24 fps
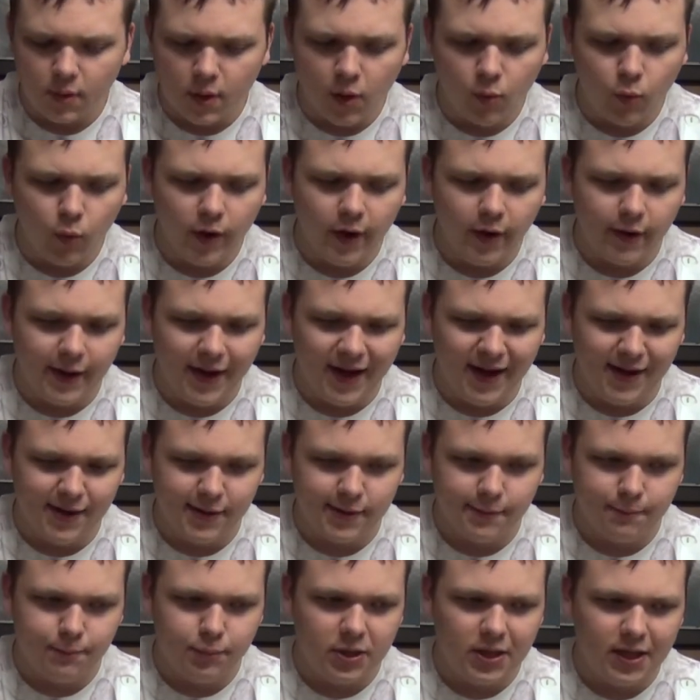We are not
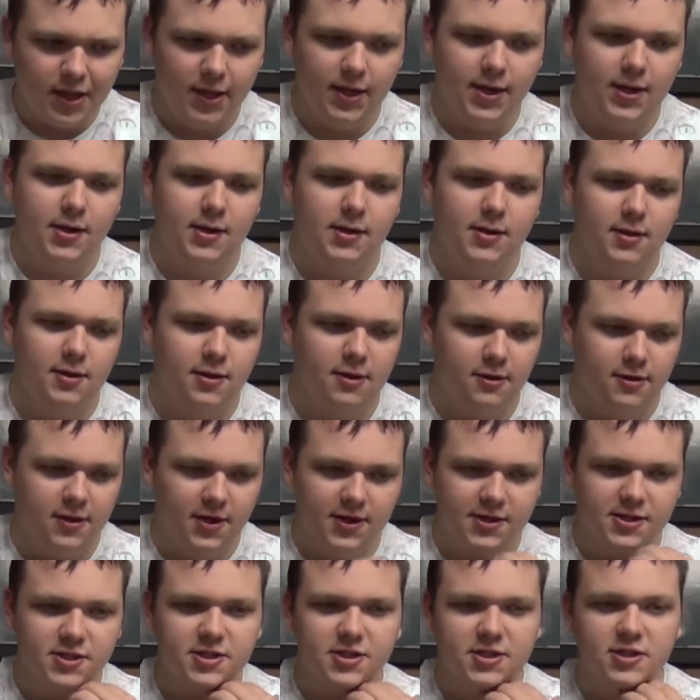playing
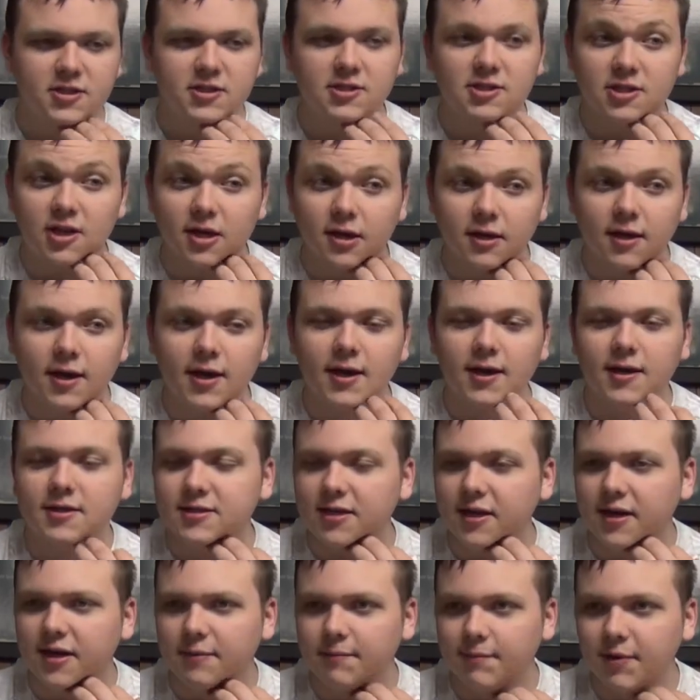this Sunday, as
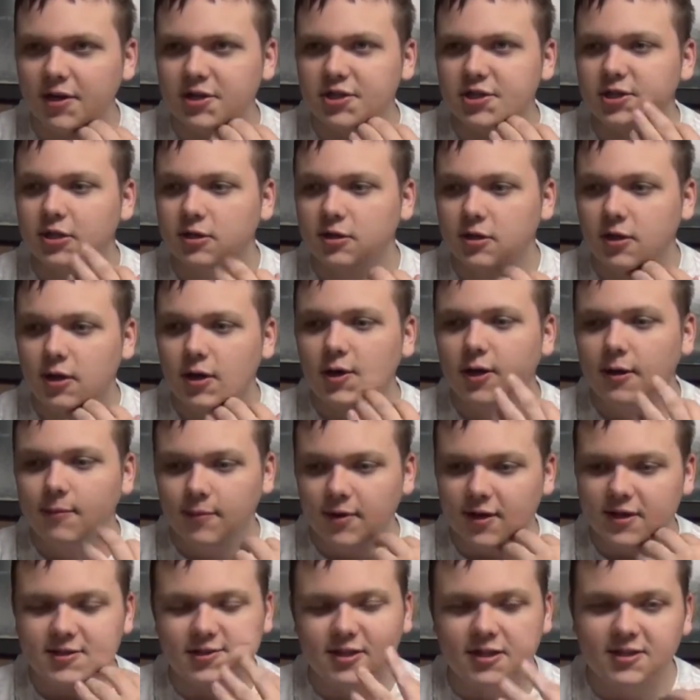I had mentioned,
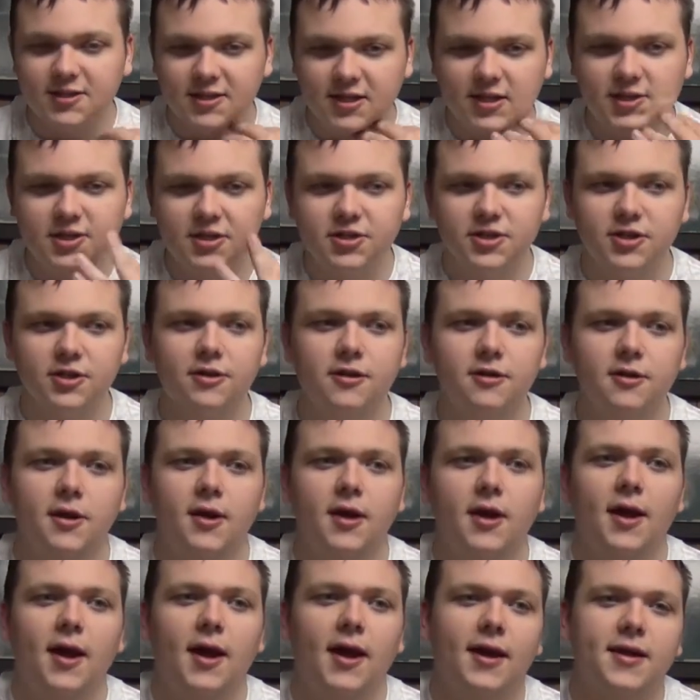because it is Easter,
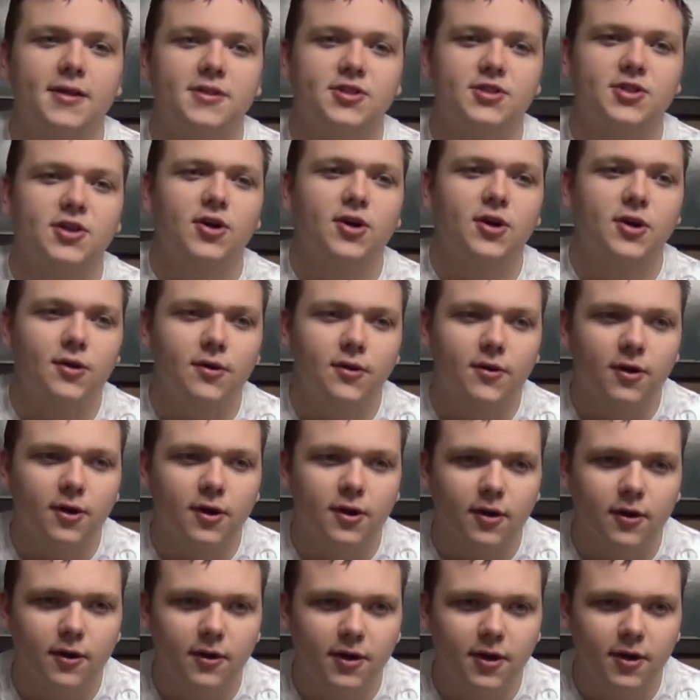and so,
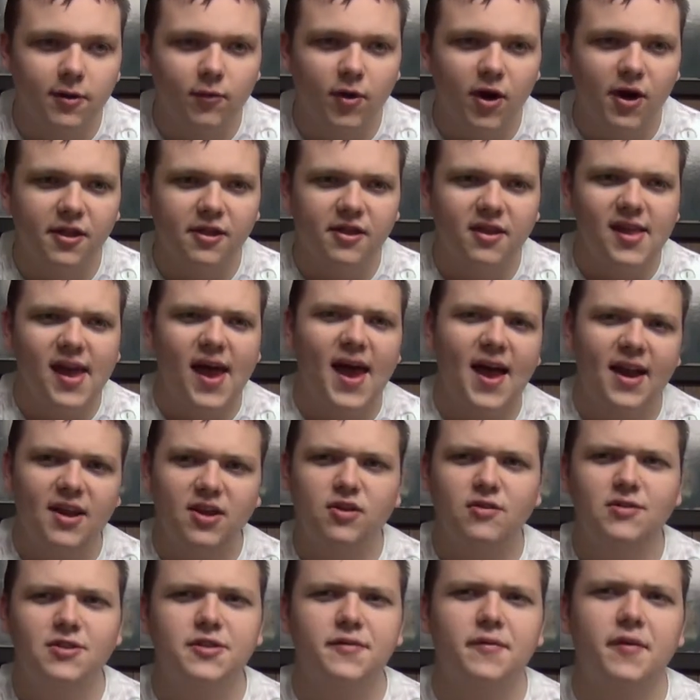I didn't want that
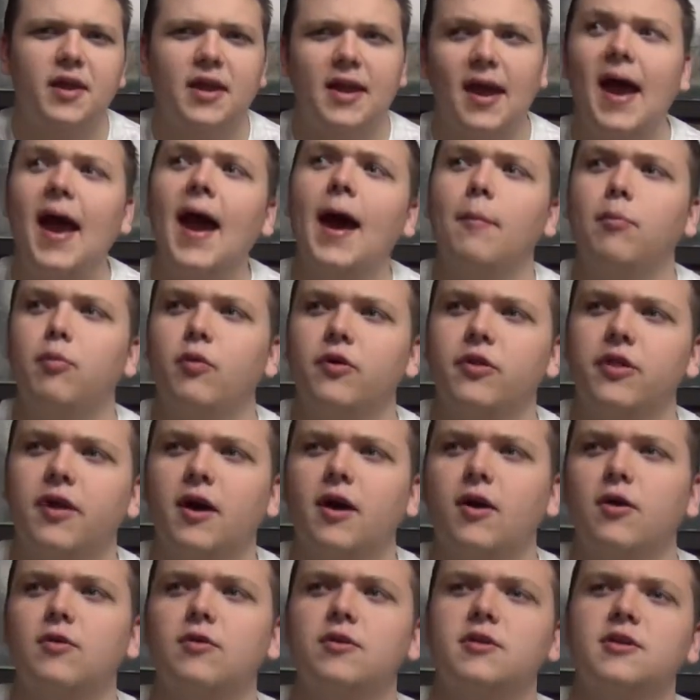huge of a gap
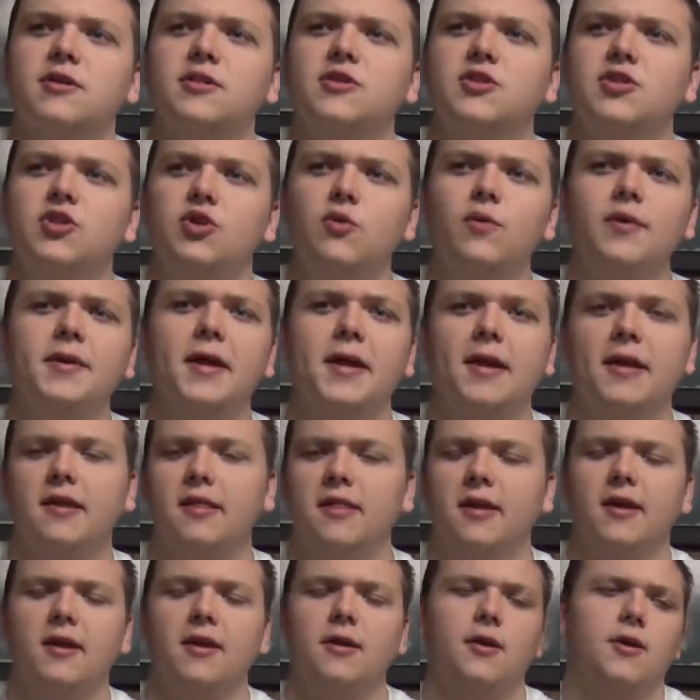without us doing
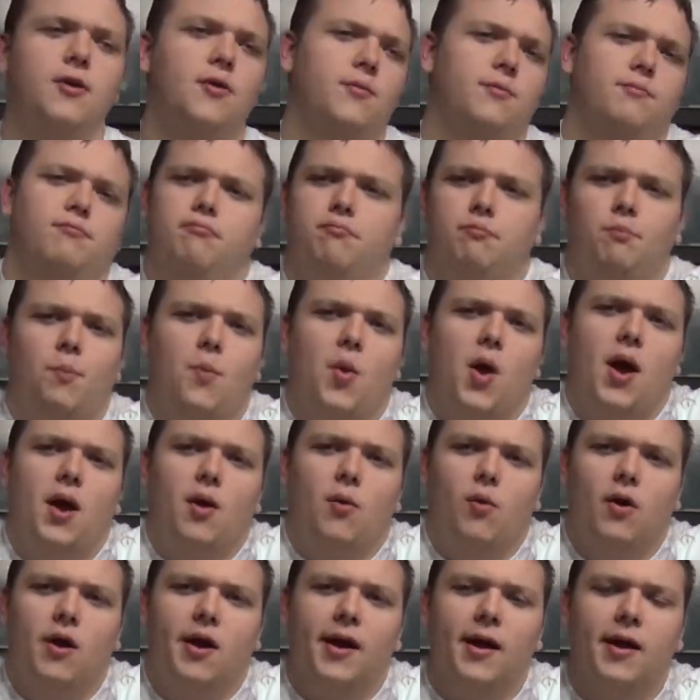anything,
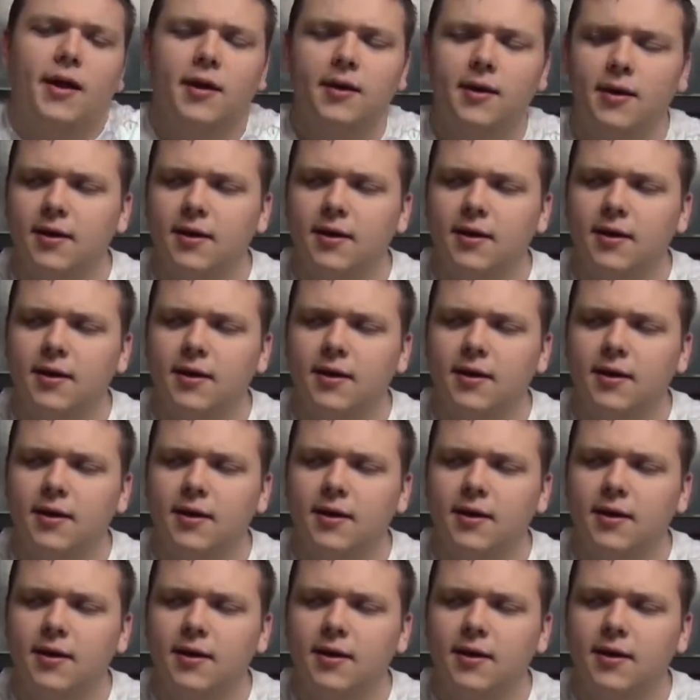Why?